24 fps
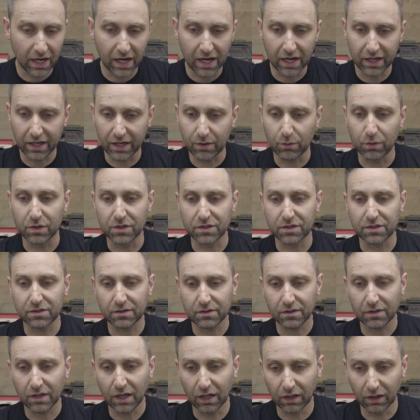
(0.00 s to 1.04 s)
Uh, it
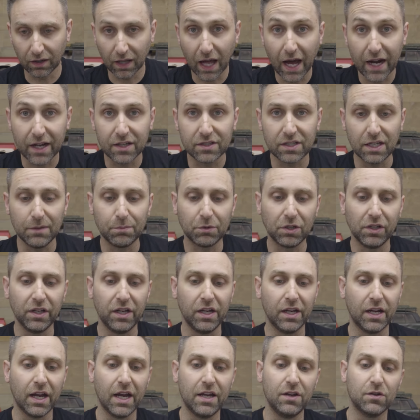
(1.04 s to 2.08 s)
was a lot of deep
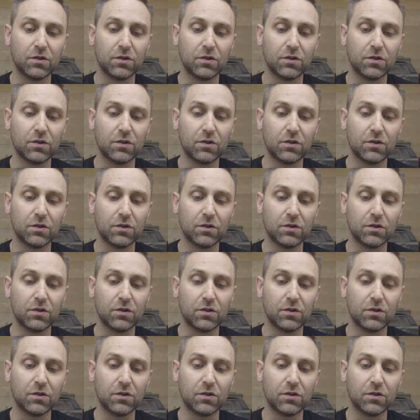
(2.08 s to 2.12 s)
cleaning.